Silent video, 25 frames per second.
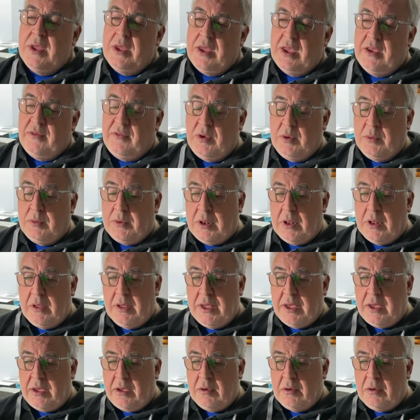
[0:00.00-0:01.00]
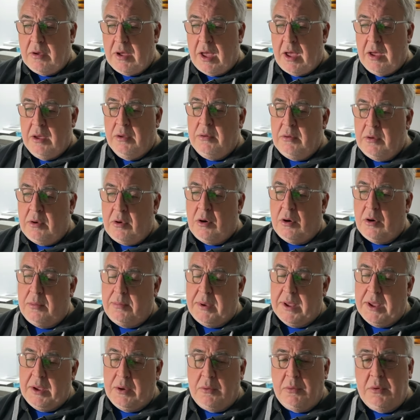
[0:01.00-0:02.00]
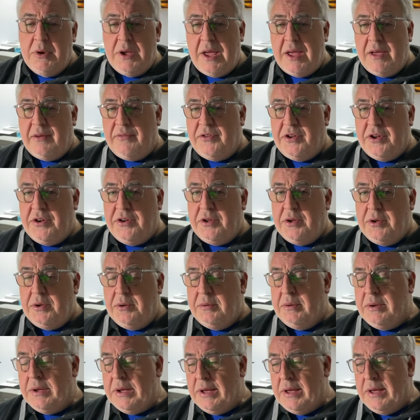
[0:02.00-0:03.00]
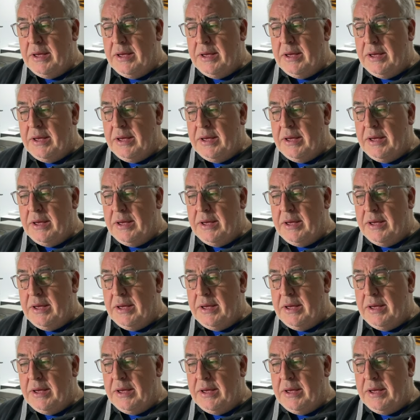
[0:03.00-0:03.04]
If you would like your own copy, all you have to do